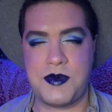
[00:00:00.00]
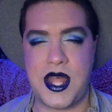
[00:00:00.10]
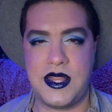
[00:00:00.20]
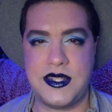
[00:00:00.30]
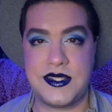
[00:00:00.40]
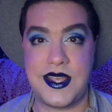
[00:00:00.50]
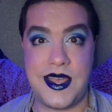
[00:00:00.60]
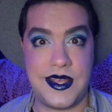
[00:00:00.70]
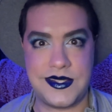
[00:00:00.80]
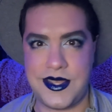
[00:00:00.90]
palettes
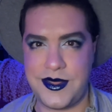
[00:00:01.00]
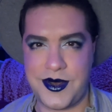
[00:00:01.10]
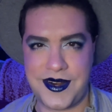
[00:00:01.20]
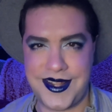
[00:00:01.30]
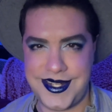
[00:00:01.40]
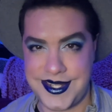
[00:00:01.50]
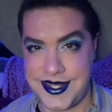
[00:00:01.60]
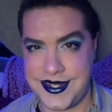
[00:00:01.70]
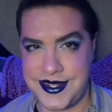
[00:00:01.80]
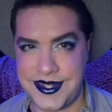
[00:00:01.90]
as I thought I
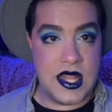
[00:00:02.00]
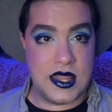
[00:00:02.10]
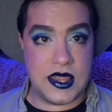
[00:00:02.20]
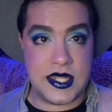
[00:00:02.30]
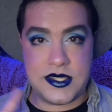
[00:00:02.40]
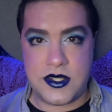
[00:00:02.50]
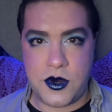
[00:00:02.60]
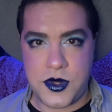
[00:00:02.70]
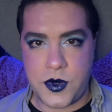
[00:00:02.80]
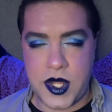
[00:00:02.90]
did. Let's start
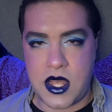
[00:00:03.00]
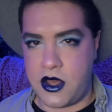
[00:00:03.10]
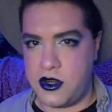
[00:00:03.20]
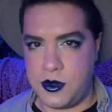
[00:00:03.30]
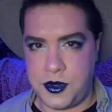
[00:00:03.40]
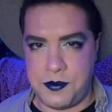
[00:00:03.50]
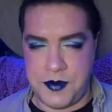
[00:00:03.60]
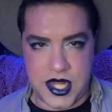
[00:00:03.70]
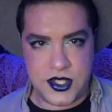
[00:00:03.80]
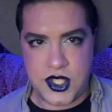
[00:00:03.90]
with a quick honorable
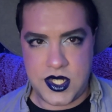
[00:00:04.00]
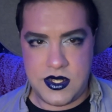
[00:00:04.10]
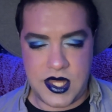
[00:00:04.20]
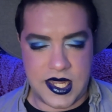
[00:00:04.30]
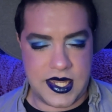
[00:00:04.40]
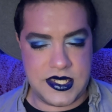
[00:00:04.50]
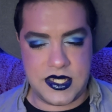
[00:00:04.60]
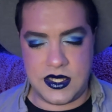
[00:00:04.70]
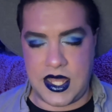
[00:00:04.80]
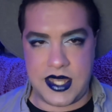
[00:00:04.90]
mention like I did
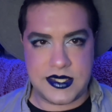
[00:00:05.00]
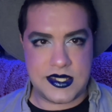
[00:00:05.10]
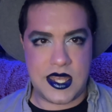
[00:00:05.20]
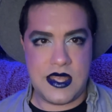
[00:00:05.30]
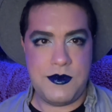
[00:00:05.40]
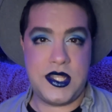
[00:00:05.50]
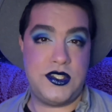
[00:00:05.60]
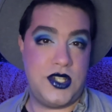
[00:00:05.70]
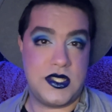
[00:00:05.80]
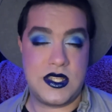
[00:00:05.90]
last time. It's
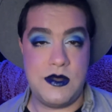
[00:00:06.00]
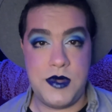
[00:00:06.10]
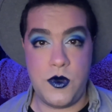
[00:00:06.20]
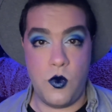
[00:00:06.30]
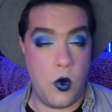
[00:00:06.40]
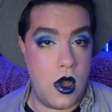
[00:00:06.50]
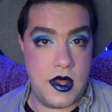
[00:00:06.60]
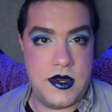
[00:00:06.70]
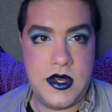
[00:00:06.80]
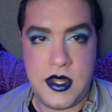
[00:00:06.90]
just going to be
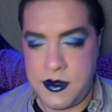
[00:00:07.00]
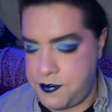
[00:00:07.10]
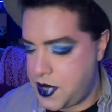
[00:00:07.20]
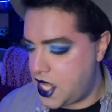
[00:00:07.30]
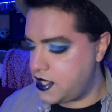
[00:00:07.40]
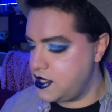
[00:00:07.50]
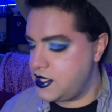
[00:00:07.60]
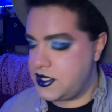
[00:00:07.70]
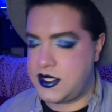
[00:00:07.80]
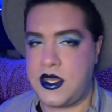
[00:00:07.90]
one palette
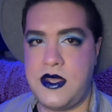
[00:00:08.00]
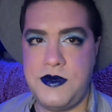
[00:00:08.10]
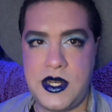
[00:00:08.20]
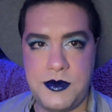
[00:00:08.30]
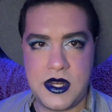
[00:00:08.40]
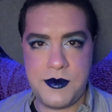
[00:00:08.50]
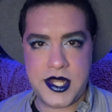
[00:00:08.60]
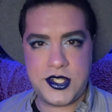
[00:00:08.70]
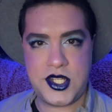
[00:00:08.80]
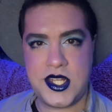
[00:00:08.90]
this time that I'm going to
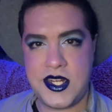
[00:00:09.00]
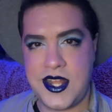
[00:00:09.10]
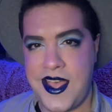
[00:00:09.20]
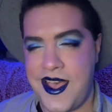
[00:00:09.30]
mention.